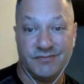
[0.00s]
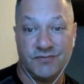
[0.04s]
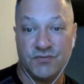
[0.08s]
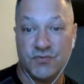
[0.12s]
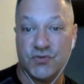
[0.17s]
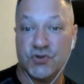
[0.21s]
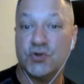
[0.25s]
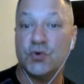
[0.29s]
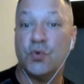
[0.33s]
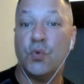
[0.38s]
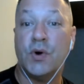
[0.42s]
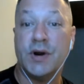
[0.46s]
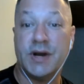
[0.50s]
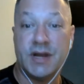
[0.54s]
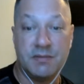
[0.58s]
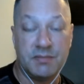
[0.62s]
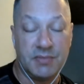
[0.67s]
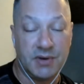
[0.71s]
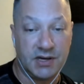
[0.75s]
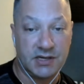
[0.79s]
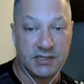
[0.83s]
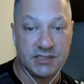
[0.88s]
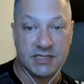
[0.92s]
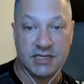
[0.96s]

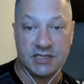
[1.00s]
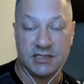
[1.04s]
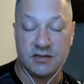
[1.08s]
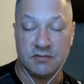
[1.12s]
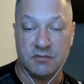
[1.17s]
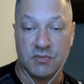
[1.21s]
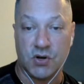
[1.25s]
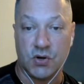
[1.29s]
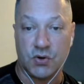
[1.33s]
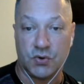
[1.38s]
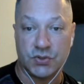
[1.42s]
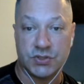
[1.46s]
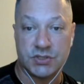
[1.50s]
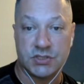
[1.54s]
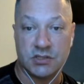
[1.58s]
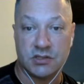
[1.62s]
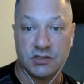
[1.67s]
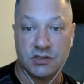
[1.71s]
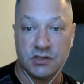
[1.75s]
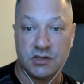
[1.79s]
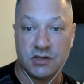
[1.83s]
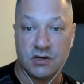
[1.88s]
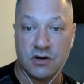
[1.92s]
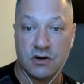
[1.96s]
$20 at the
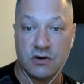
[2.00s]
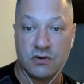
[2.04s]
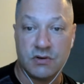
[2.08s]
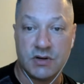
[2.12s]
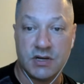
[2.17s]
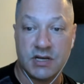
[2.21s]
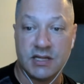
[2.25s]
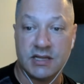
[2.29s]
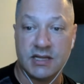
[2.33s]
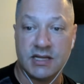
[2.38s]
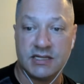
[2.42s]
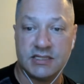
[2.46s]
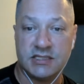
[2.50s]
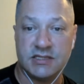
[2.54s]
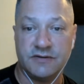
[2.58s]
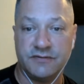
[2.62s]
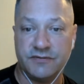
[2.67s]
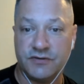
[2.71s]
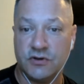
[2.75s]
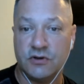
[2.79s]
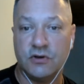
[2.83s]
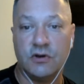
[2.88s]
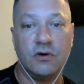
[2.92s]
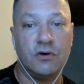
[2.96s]
most, and that's
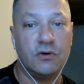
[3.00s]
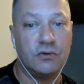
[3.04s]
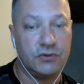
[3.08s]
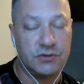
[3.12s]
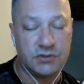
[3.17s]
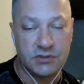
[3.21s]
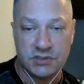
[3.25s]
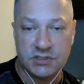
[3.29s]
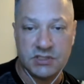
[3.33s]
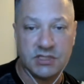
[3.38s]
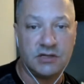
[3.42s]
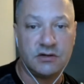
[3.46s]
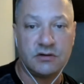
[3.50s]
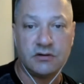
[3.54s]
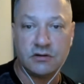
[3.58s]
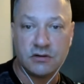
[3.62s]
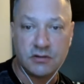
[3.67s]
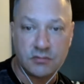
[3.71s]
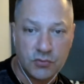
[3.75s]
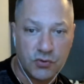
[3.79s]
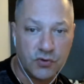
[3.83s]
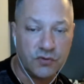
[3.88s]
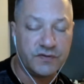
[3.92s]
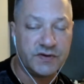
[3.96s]
if you go
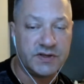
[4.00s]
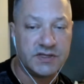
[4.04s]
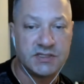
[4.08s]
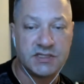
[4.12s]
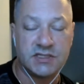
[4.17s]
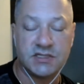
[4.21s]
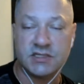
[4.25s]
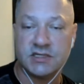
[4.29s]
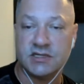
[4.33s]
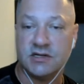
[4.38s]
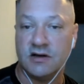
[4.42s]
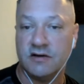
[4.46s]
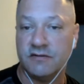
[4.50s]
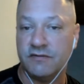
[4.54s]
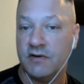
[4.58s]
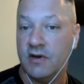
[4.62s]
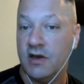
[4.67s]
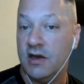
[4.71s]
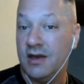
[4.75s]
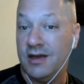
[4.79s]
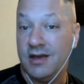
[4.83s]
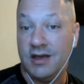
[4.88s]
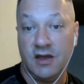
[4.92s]
dinner and movies and stuff.